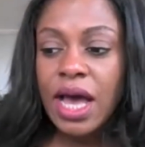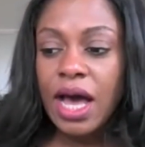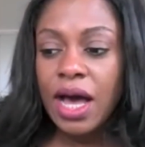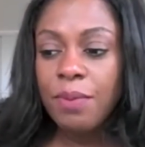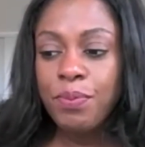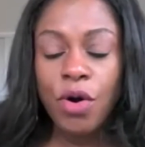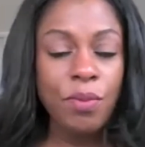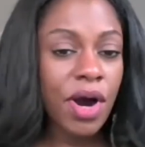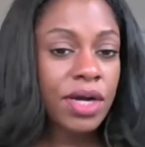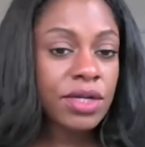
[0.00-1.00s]

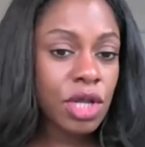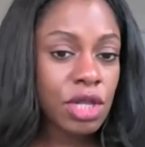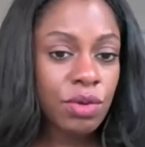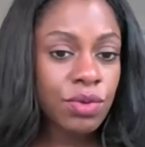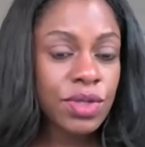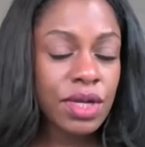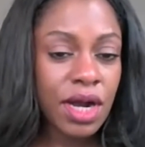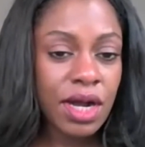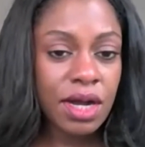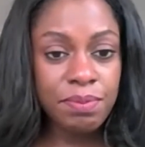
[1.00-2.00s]
Pommard clone
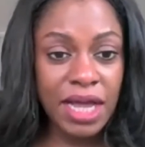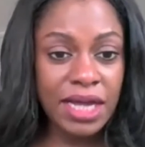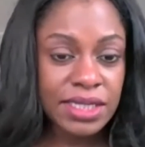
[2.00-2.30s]
Block